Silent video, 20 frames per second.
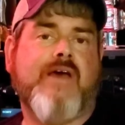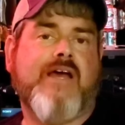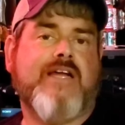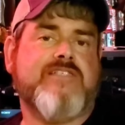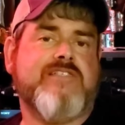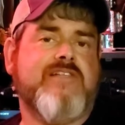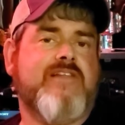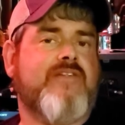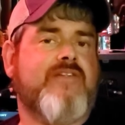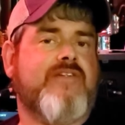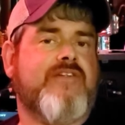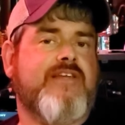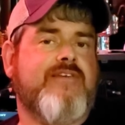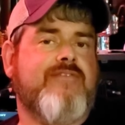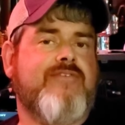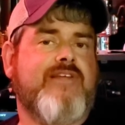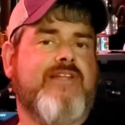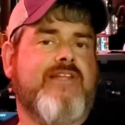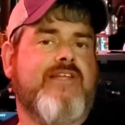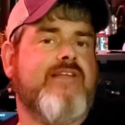actually the
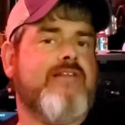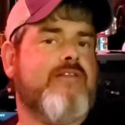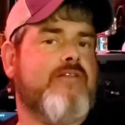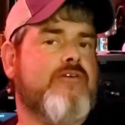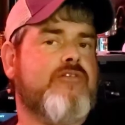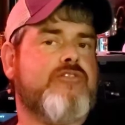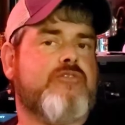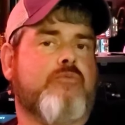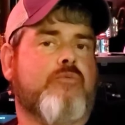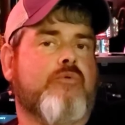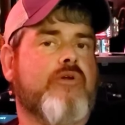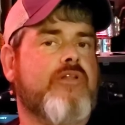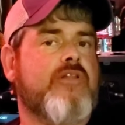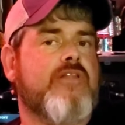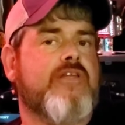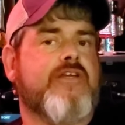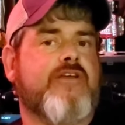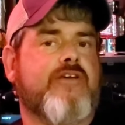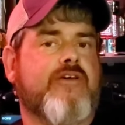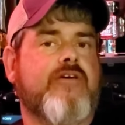dvd looks
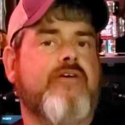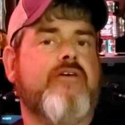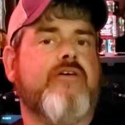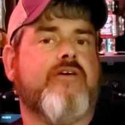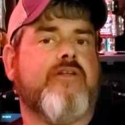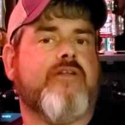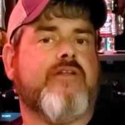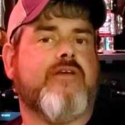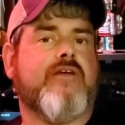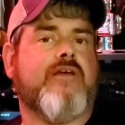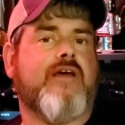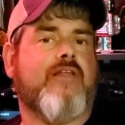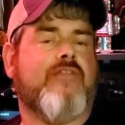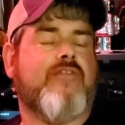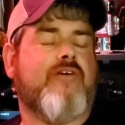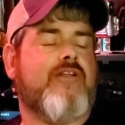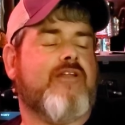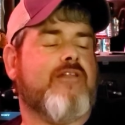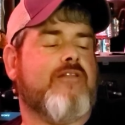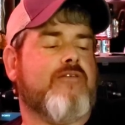really good i
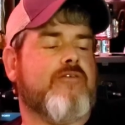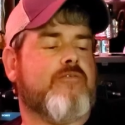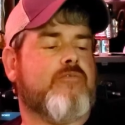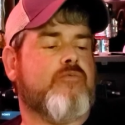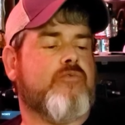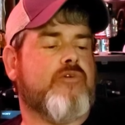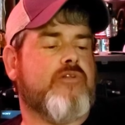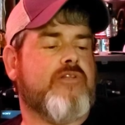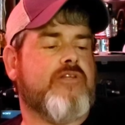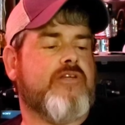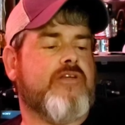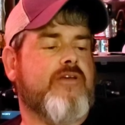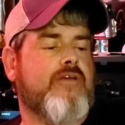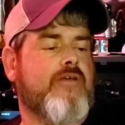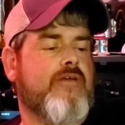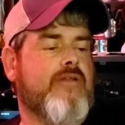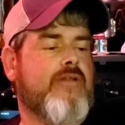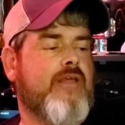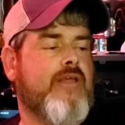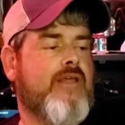thought it looked really
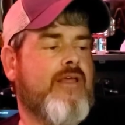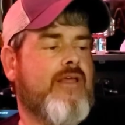good